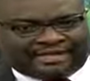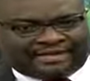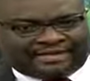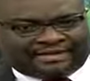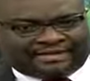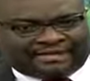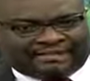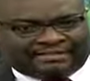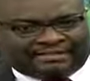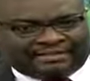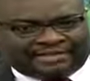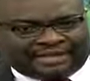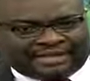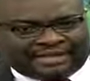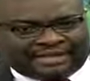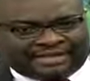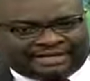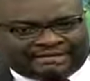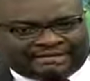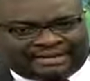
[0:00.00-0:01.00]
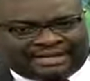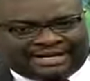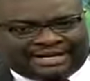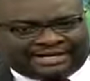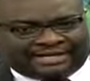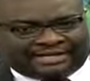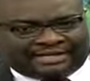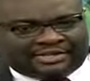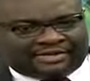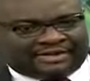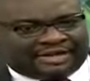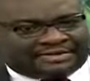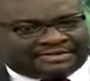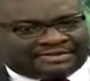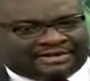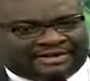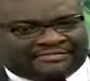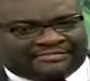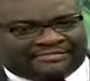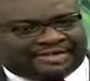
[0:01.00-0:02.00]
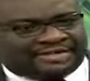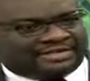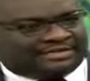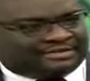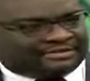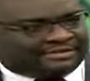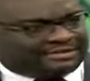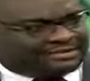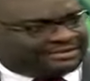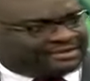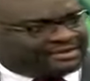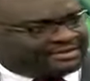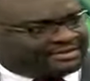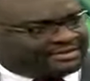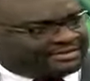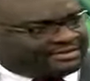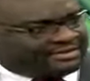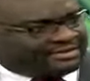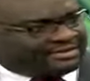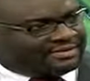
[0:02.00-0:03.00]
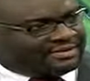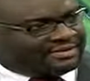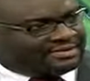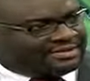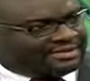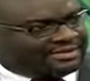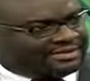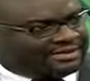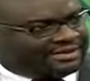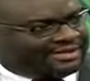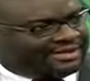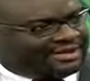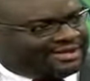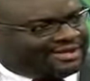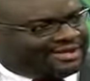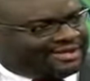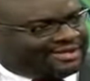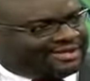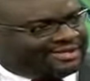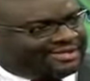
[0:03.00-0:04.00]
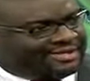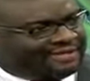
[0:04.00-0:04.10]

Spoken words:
the more likely you are to have wrinkles when you grow older, you